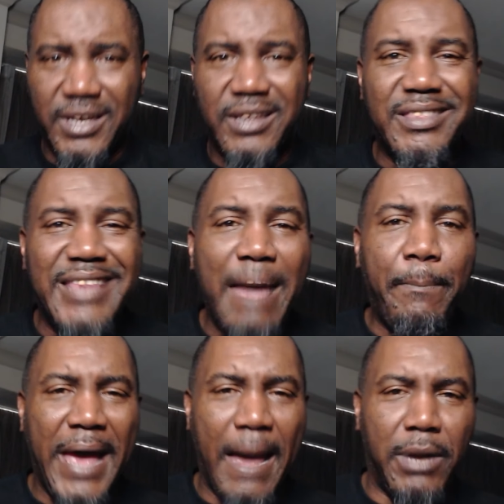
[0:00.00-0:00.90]
that
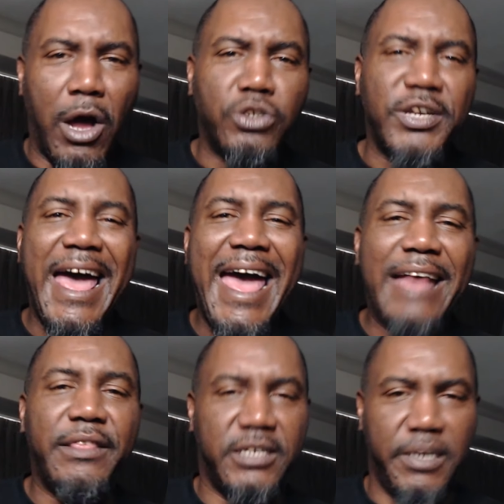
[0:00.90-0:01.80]
Pablo's had
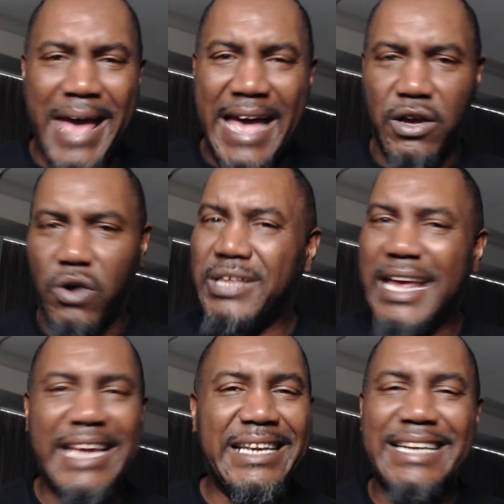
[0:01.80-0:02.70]
the tobacco, that he
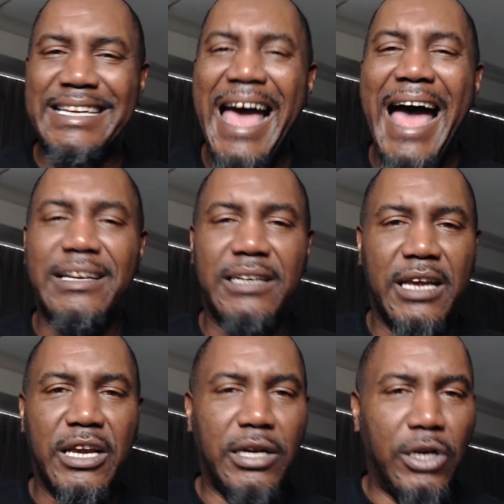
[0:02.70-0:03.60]
did not
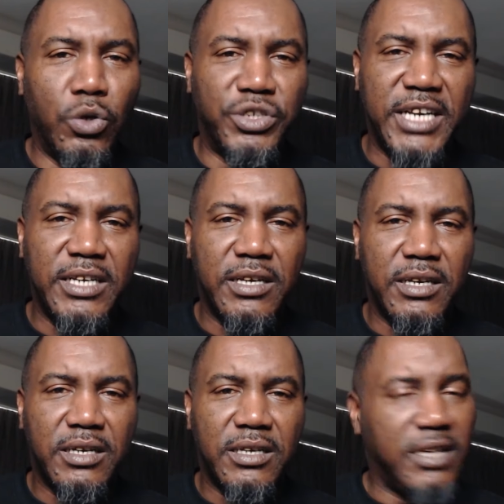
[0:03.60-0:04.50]
lose it
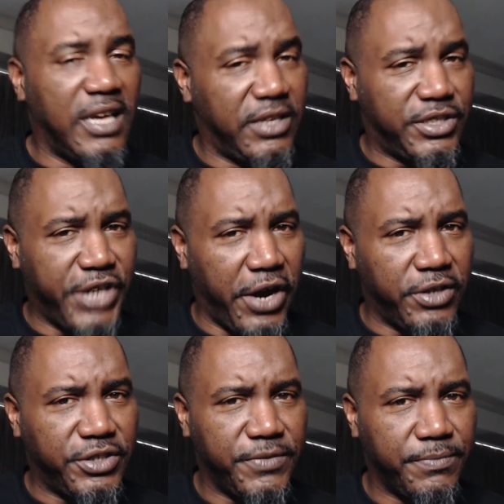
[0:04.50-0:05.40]
in the
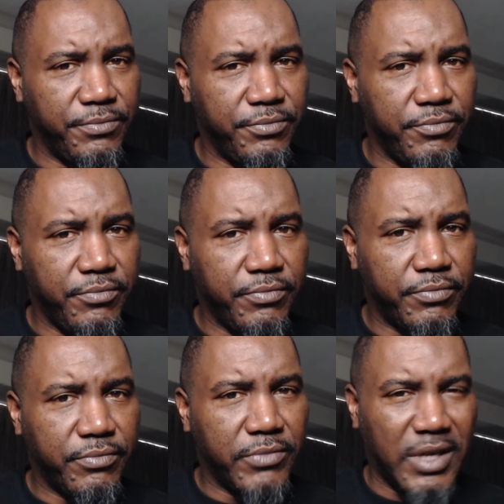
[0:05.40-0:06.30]
search.
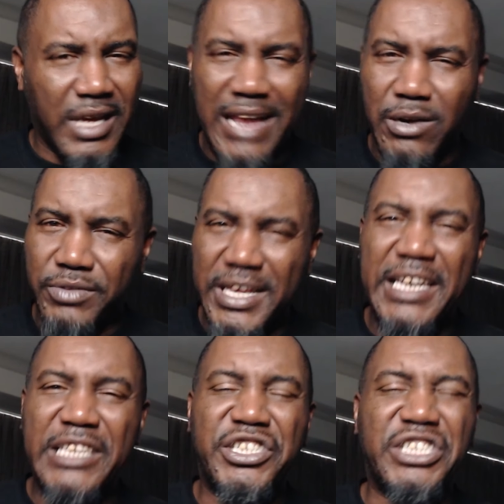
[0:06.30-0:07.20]
I don't think he's
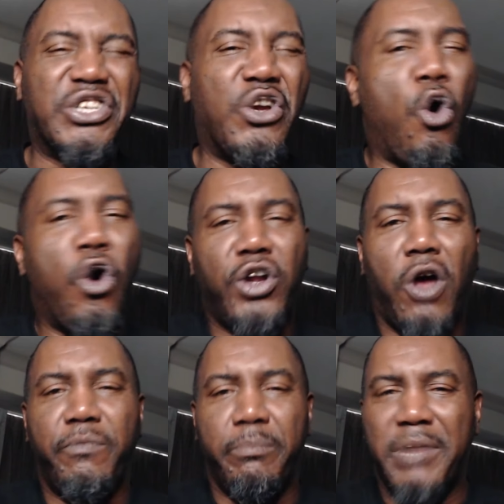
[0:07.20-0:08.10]
just going
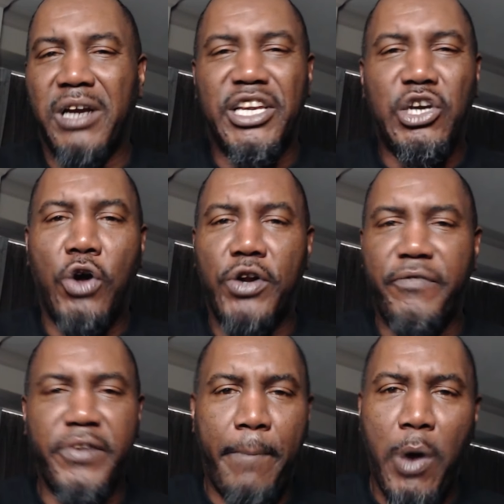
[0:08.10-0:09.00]
off, merely going off of the
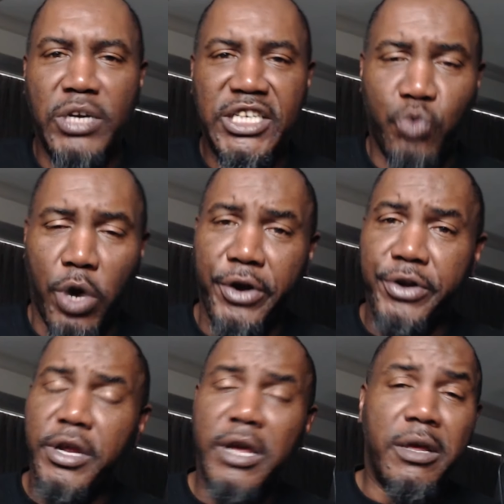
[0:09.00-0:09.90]
police word,
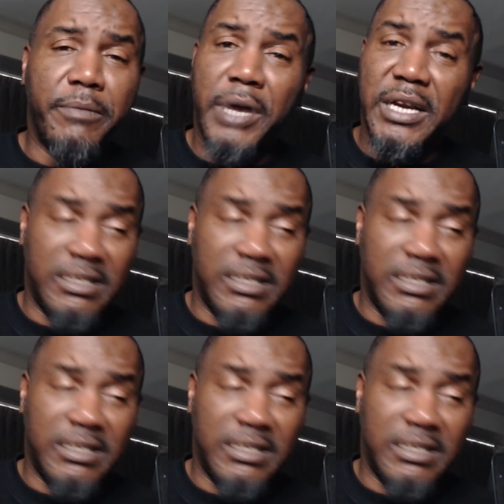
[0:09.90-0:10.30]
but